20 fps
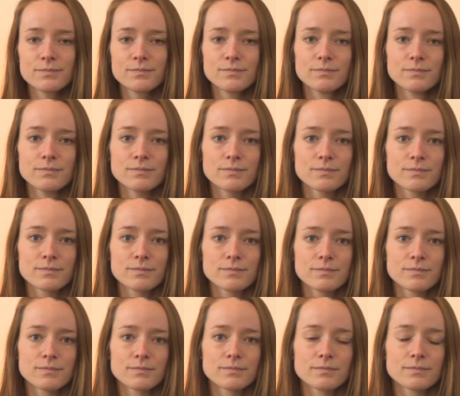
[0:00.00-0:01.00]

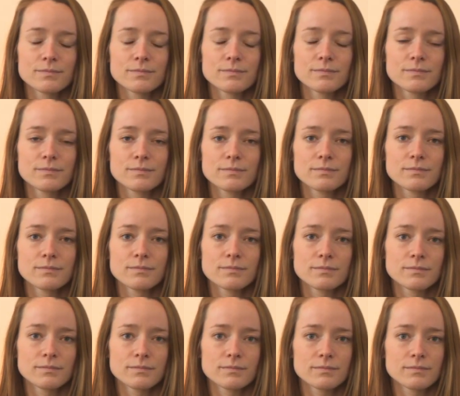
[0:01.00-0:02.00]

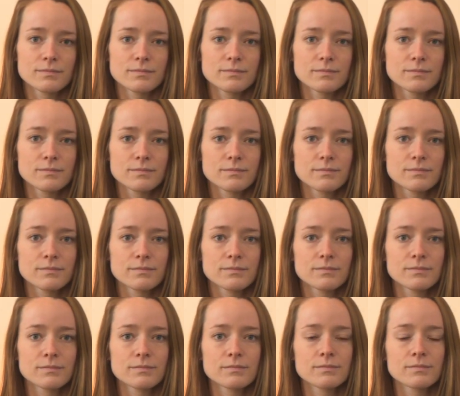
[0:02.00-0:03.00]

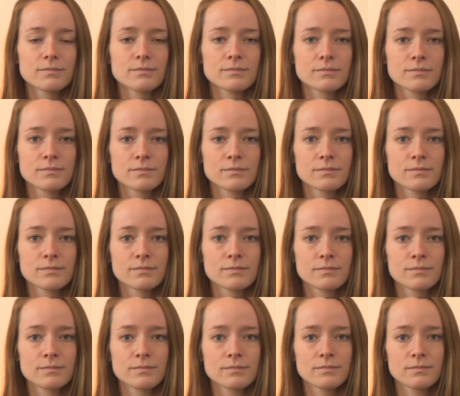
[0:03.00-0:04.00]

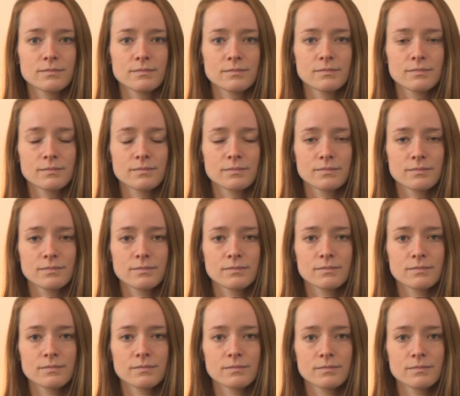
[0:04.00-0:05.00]

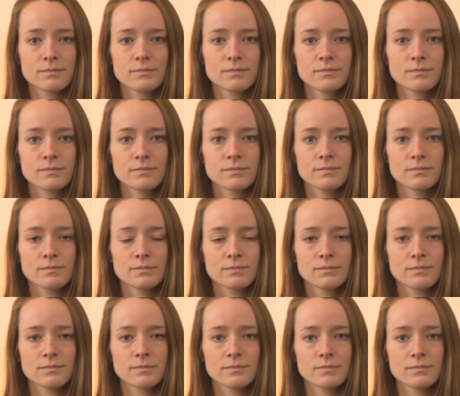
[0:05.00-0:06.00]

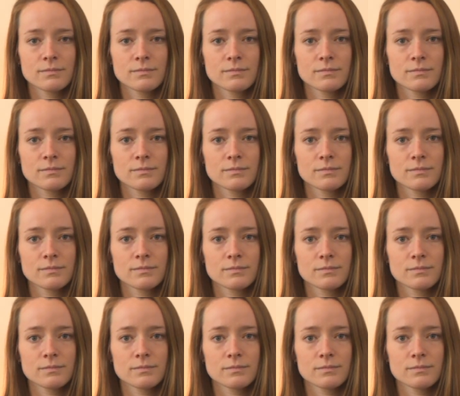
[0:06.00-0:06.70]
[no speech]